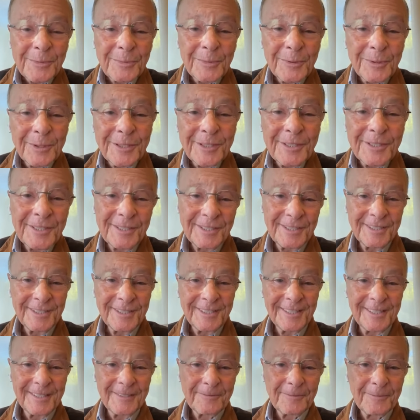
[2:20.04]

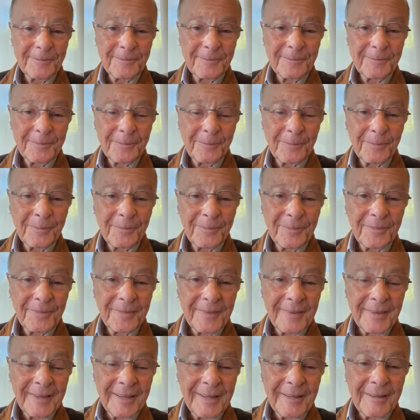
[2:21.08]
24 hours
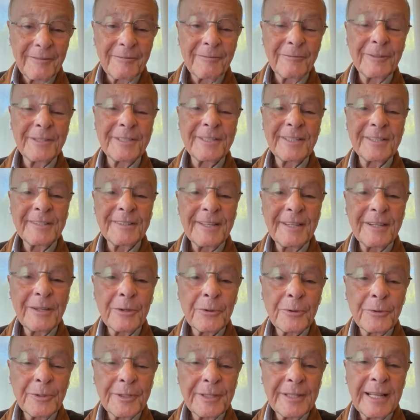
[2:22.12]
per day.
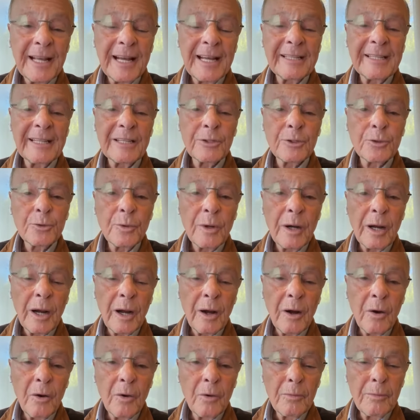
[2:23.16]
You
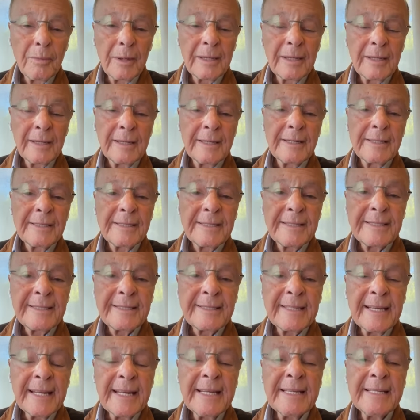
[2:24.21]
have to take
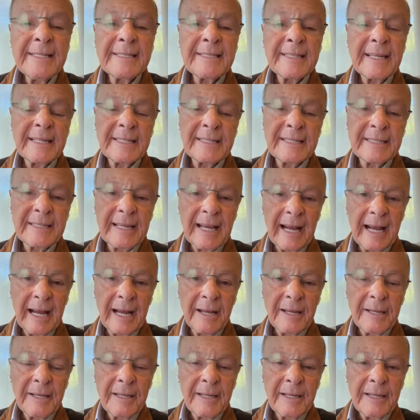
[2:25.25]
care of your soul
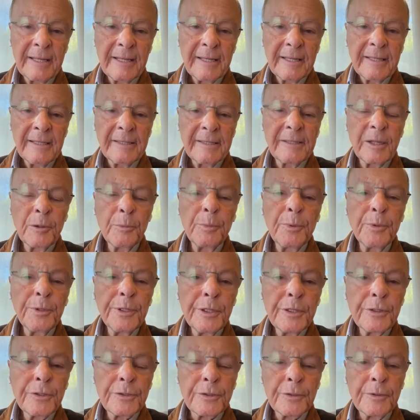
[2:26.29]
without
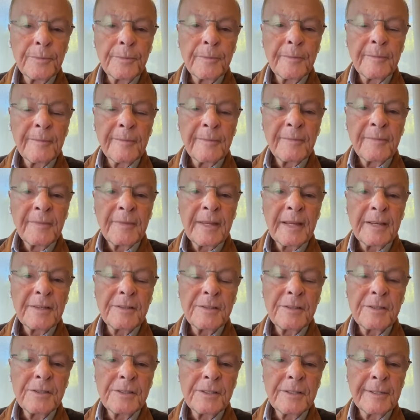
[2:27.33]
ceasing.
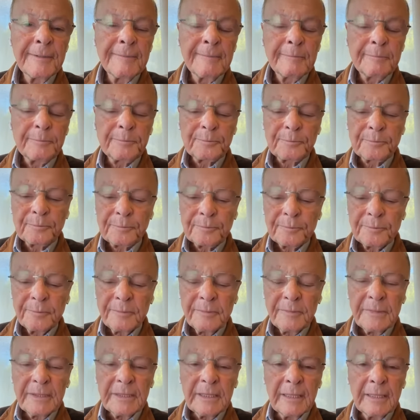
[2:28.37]
And
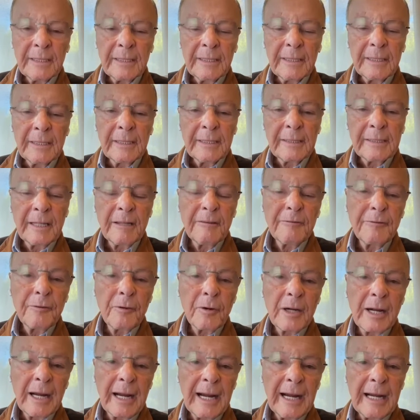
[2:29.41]
that's why we